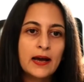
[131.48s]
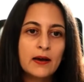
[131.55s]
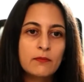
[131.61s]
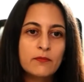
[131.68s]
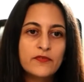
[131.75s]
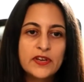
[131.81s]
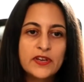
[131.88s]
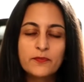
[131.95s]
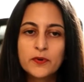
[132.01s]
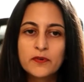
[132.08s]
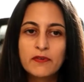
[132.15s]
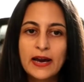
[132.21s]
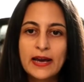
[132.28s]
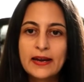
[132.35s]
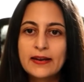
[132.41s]
We have
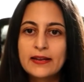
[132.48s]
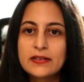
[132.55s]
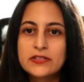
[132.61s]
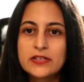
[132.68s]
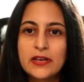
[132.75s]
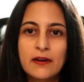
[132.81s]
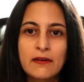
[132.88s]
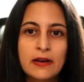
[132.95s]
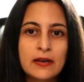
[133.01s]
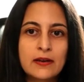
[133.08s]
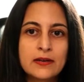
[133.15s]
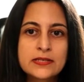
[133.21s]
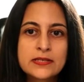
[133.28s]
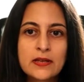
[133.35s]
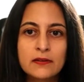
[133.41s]
provided engineering
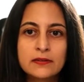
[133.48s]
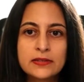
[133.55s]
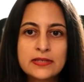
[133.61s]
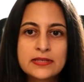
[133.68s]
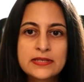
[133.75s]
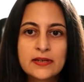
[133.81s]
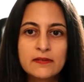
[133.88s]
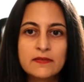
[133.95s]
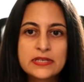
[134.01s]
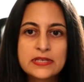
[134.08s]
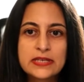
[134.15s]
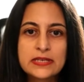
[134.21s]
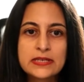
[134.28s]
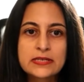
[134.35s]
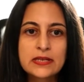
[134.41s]
consulting
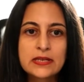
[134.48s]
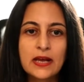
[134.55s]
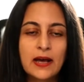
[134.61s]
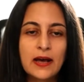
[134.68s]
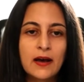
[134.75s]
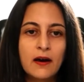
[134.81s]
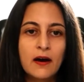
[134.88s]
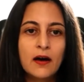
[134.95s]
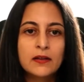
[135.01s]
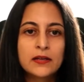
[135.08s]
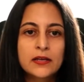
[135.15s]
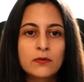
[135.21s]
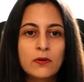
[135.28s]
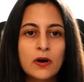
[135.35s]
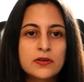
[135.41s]
services all
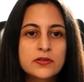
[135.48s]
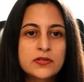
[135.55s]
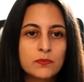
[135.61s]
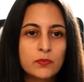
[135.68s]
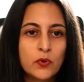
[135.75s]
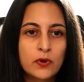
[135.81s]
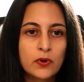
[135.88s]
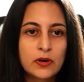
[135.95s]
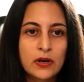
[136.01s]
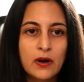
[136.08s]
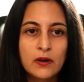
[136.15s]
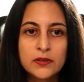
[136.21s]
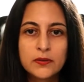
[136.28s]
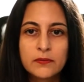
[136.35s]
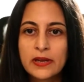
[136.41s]
across the board,
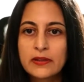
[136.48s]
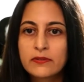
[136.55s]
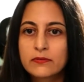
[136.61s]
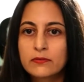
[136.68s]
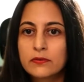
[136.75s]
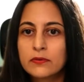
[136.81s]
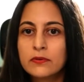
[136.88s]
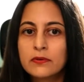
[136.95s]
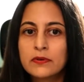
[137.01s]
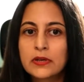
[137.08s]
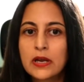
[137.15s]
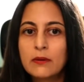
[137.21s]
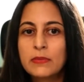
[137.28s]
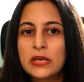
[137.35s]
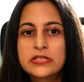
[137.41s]
all the way through
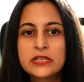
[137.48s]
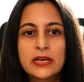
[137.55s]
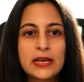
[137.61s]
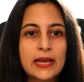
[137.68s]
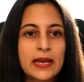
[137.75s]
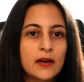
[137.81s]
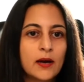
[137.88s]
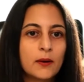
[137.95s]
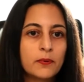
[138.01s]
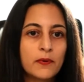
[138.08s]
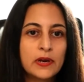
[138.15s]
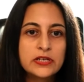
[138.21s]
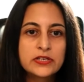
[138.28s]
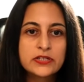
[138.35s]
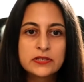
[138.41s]
commissioning and
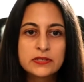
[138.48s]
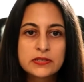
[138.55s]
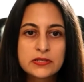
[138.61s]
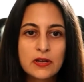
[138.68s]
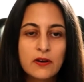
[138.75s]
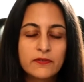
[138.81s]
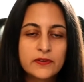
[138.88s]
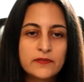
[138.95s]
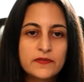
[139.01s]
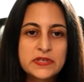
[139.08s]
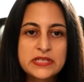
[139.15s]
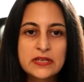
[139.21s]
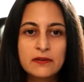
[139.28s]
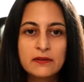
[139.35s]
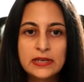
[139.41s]
operations of the
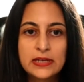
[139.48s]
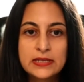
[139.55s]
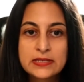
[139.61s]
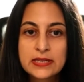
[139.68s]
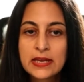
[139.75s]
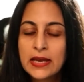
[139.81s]
facilities.